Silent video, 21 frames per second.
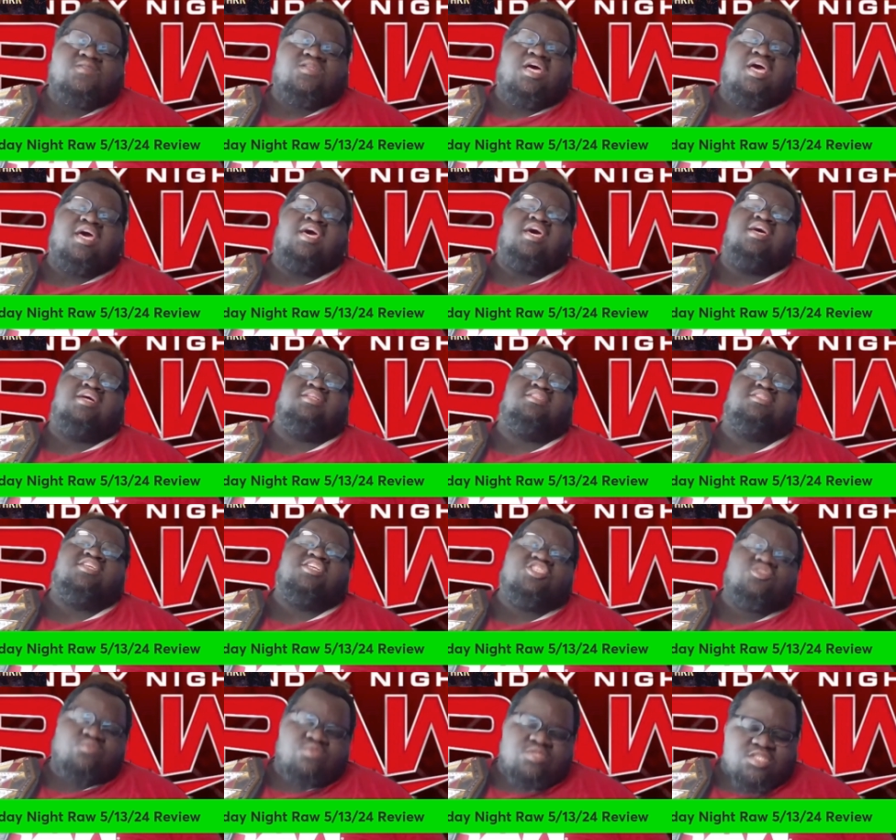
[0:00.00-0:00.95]
And
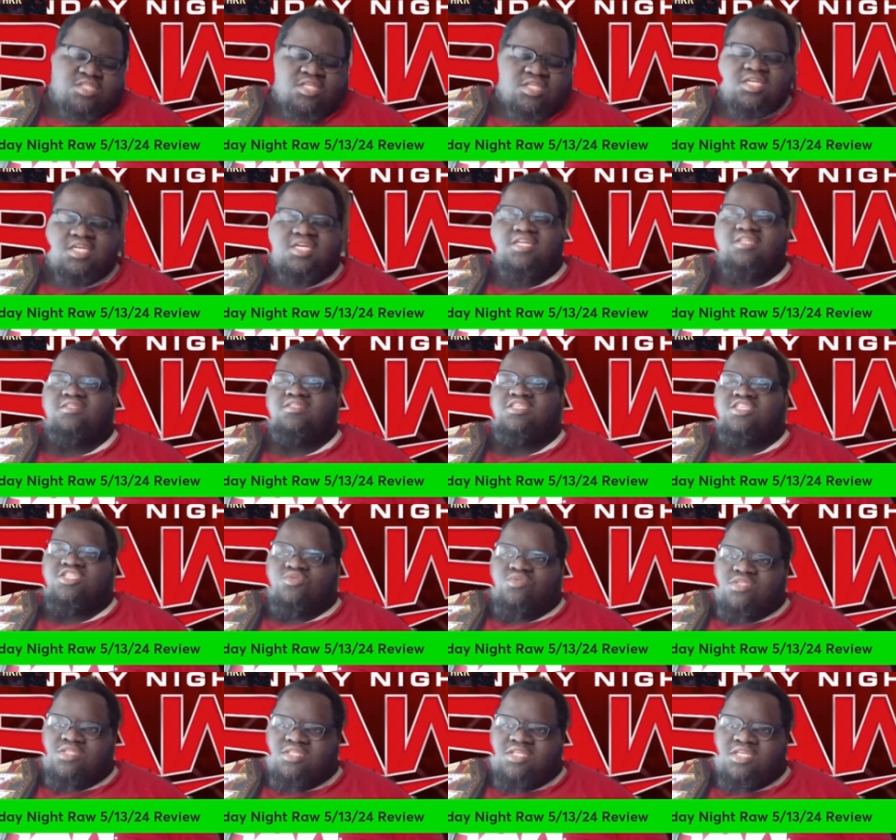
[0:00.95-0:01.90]
this was good. This
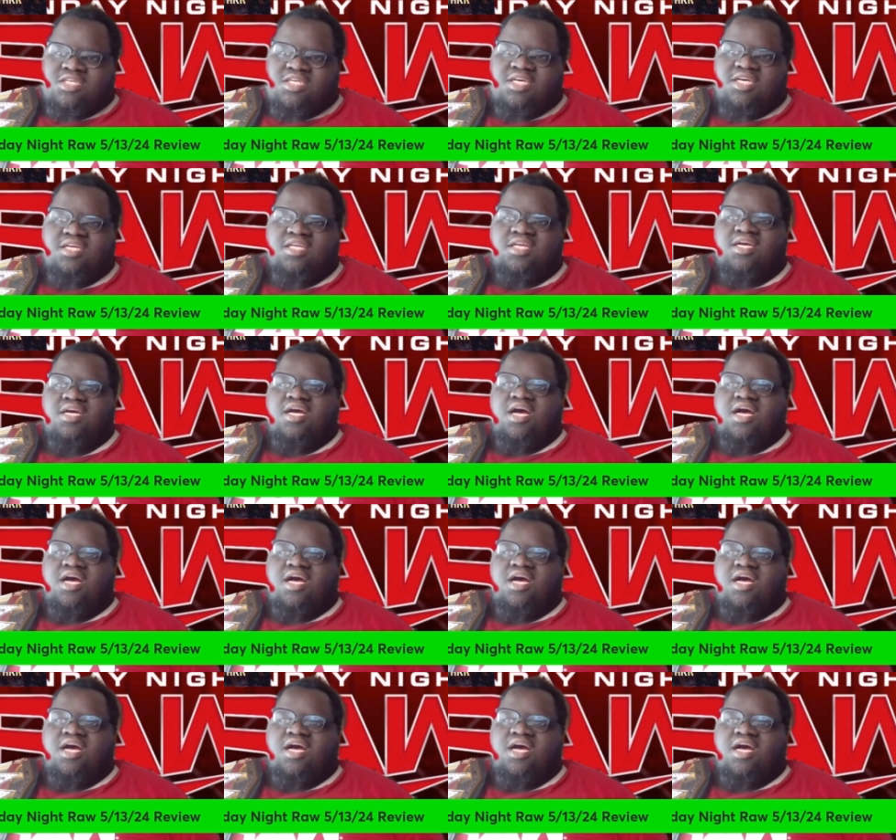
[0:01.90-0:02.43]
was good.